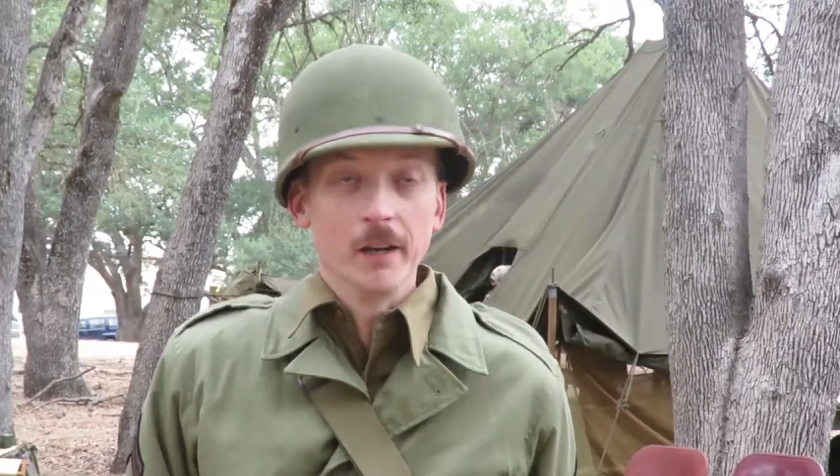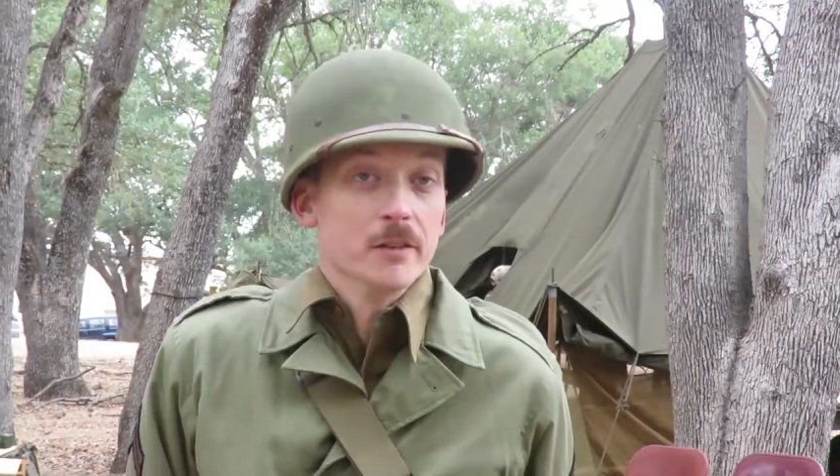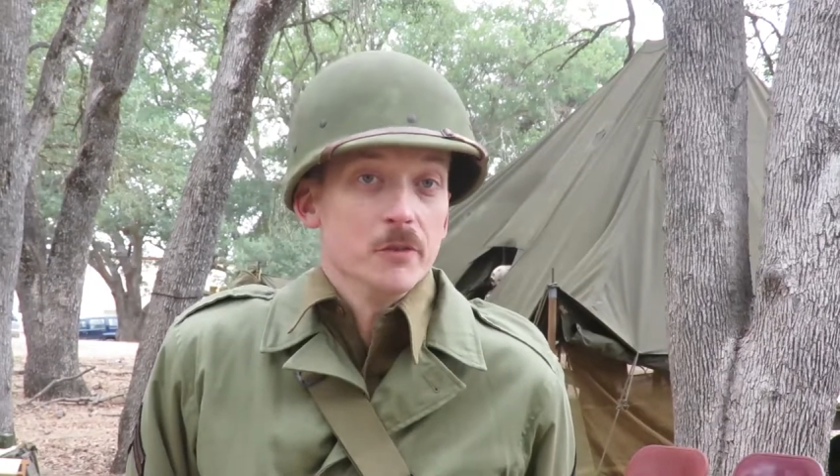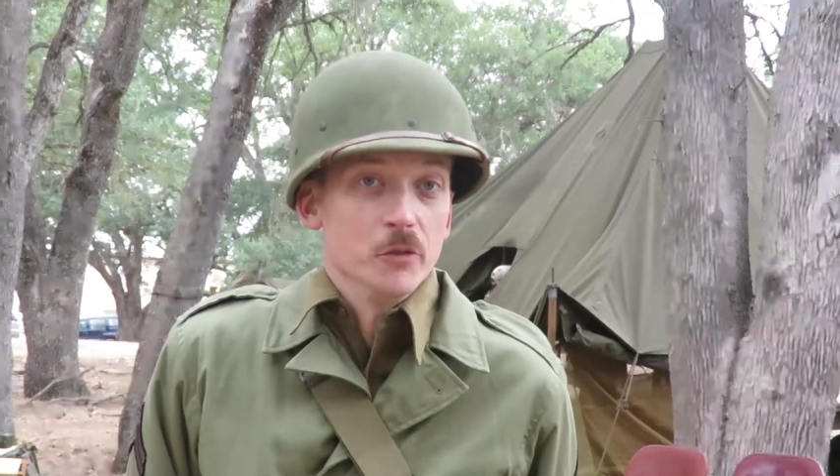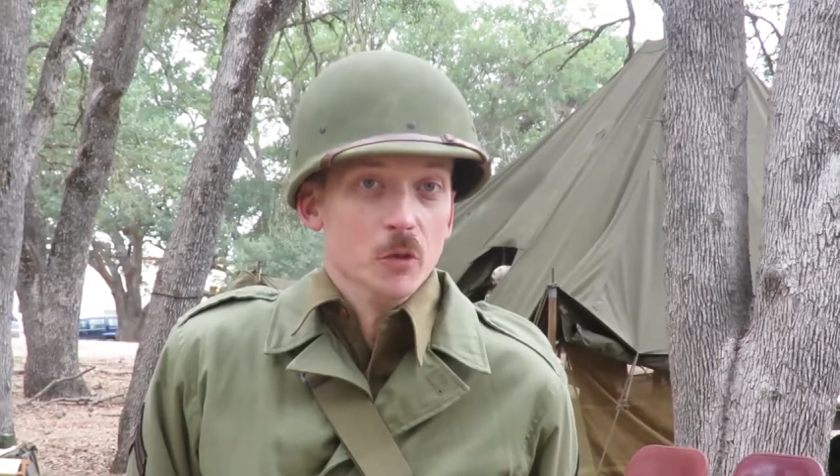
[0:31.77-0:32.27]

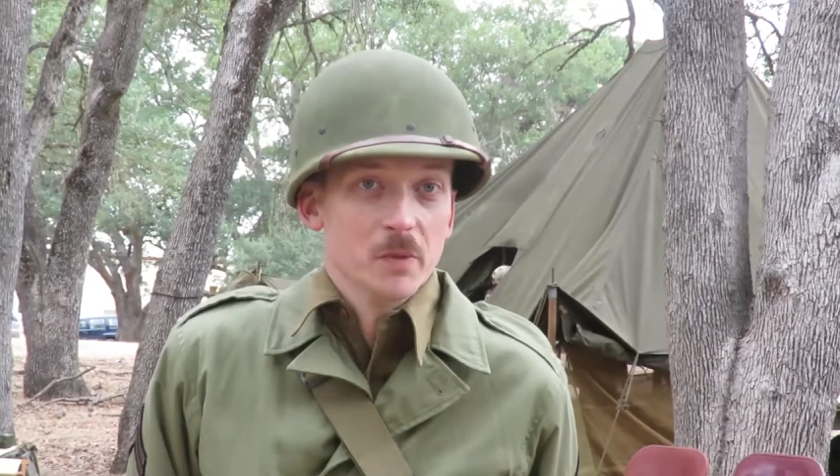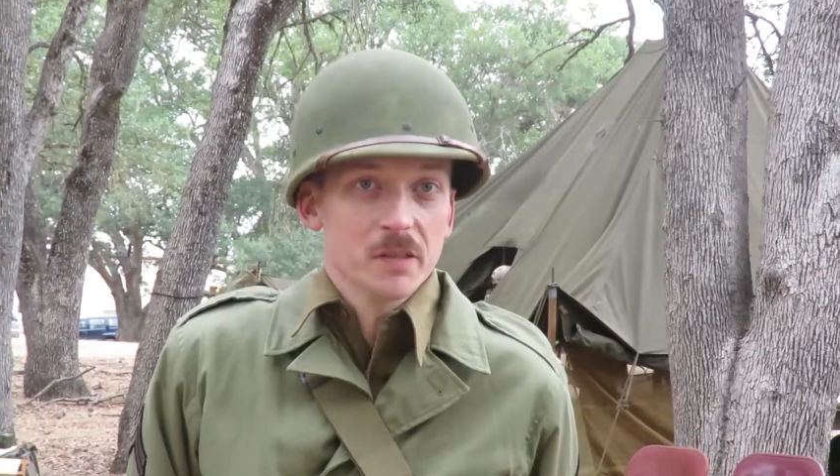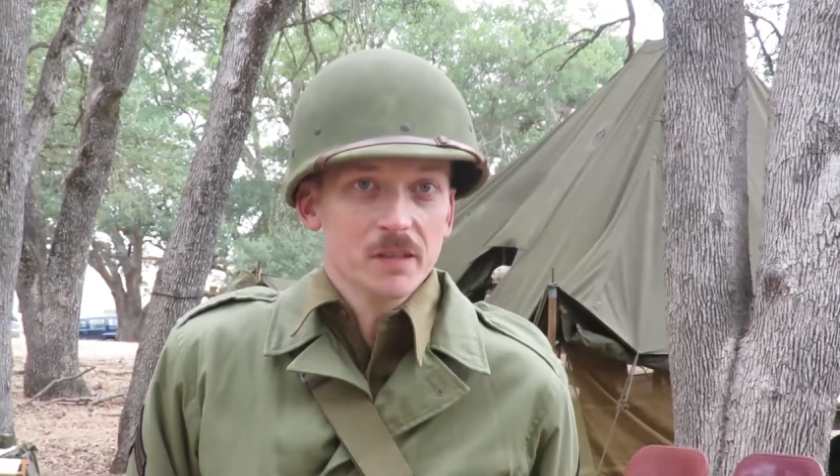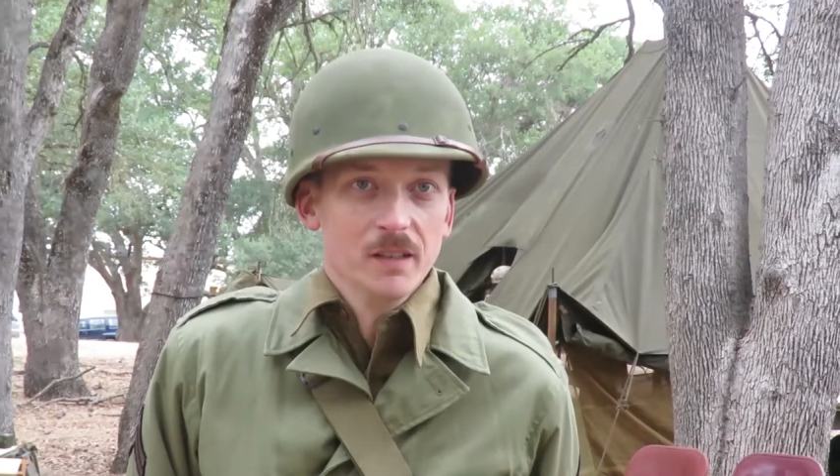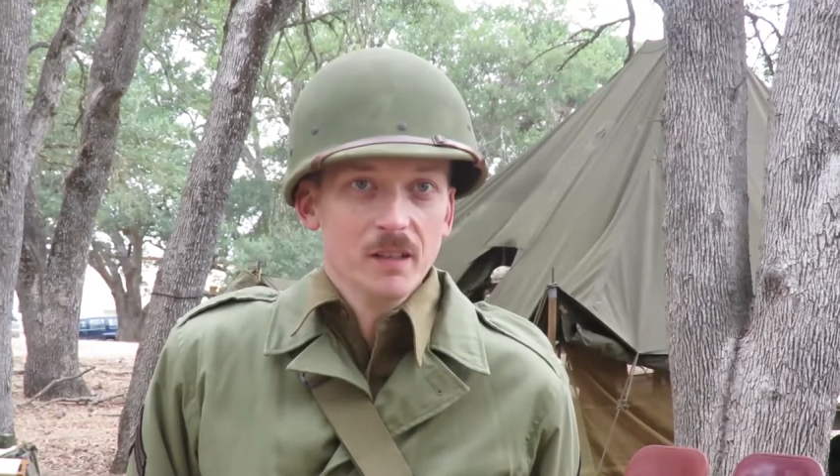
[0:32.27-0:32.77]
garrison
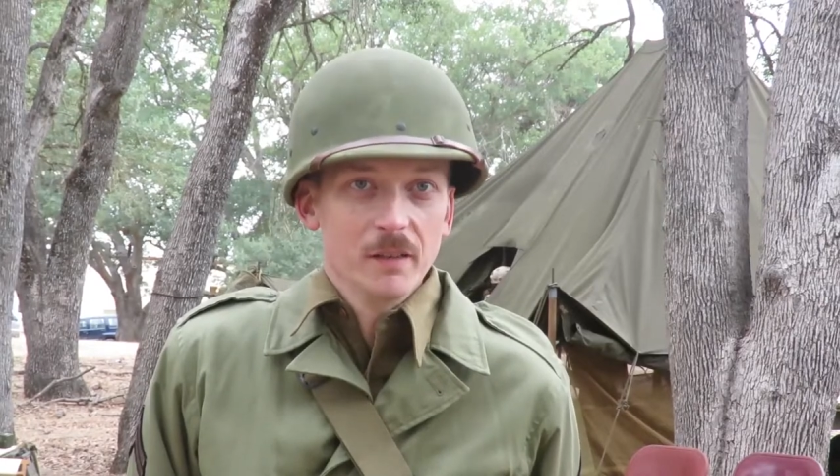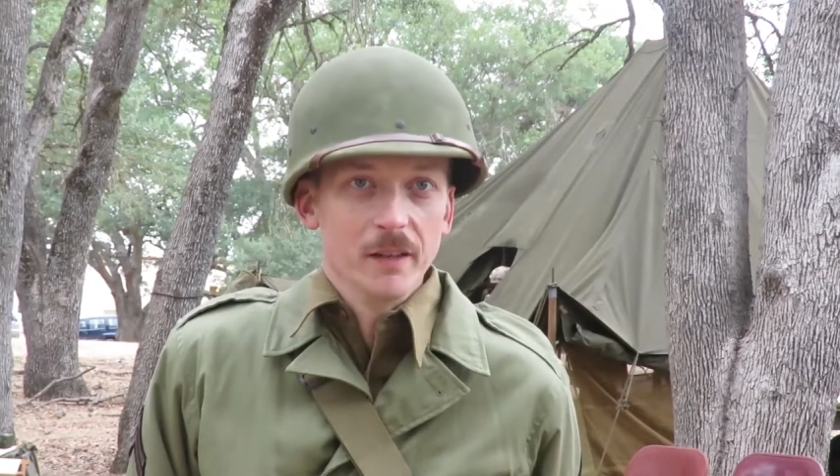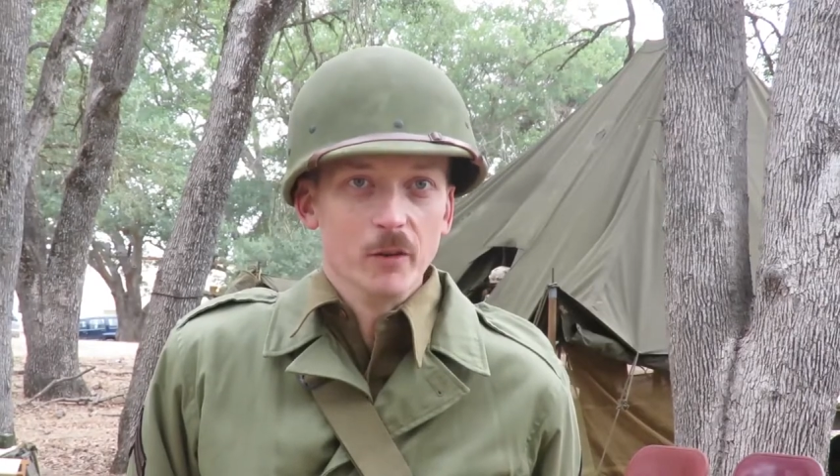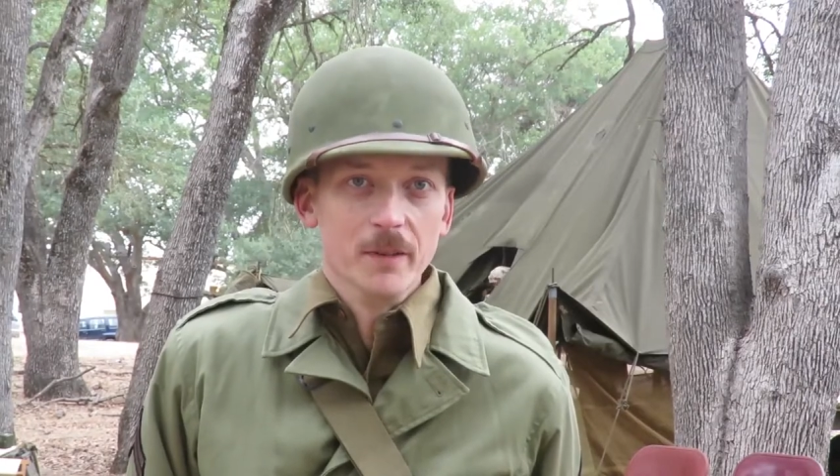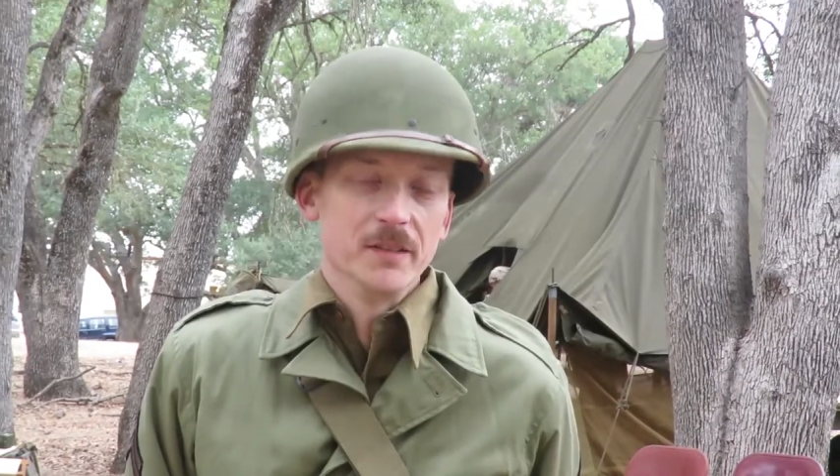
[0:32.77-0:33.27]
troops
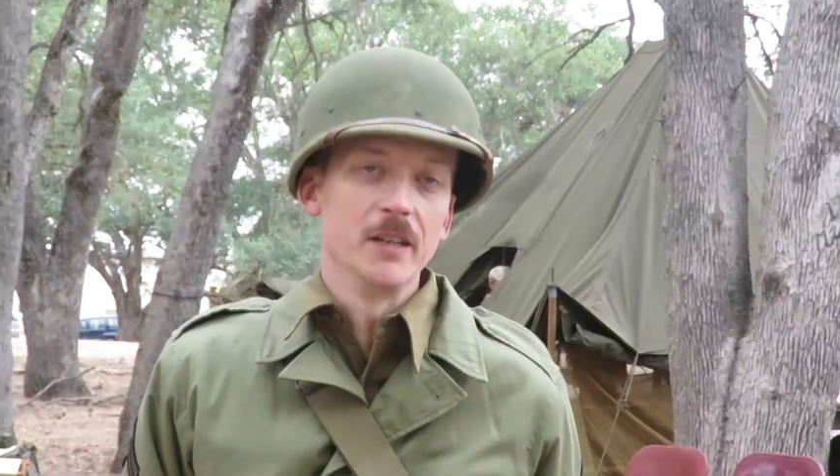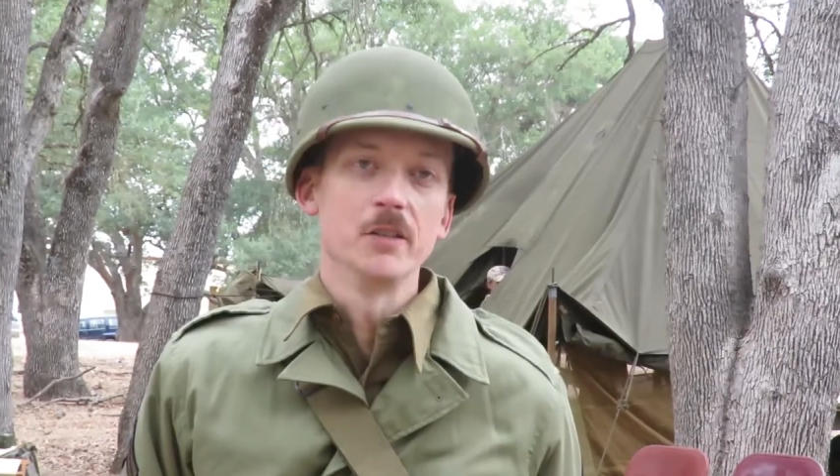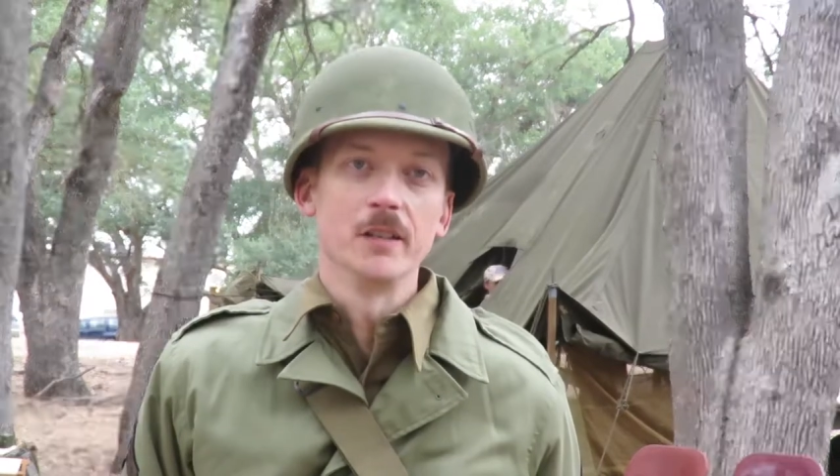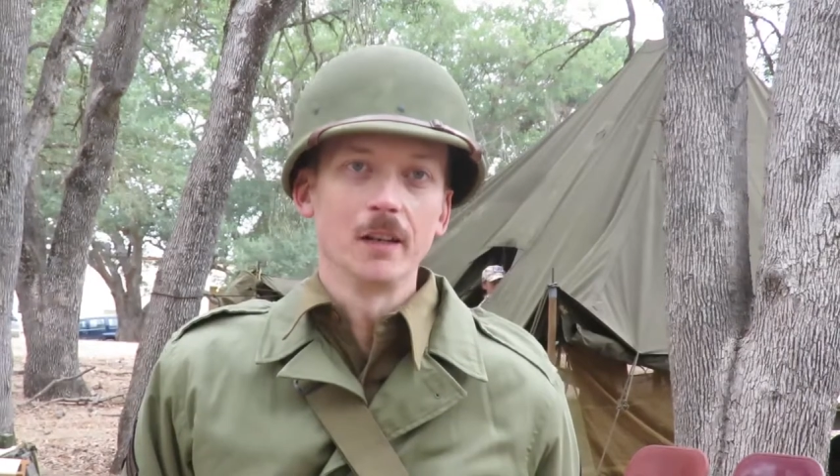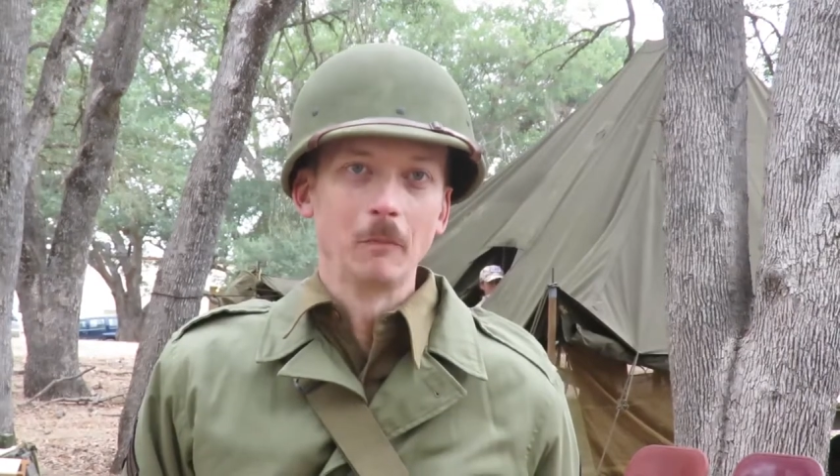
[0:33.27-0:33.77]
that would have been
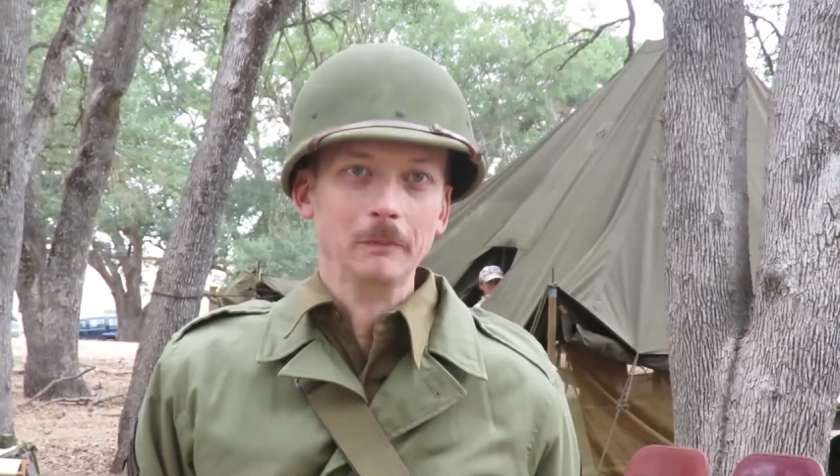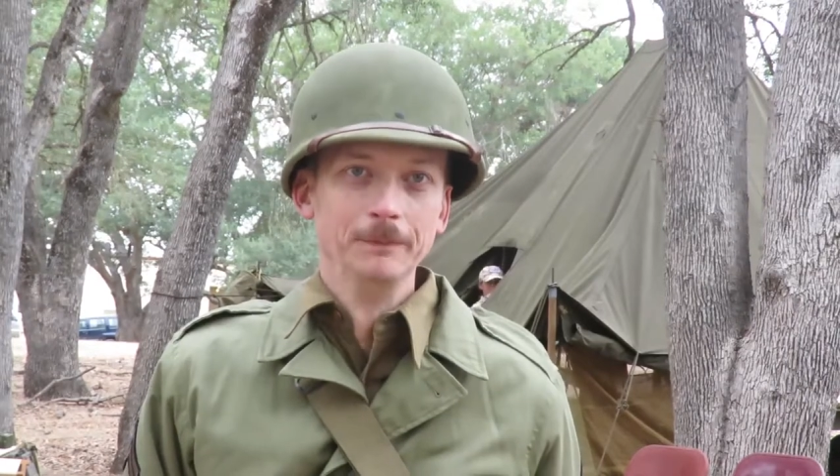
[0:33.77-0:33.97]
stationed here.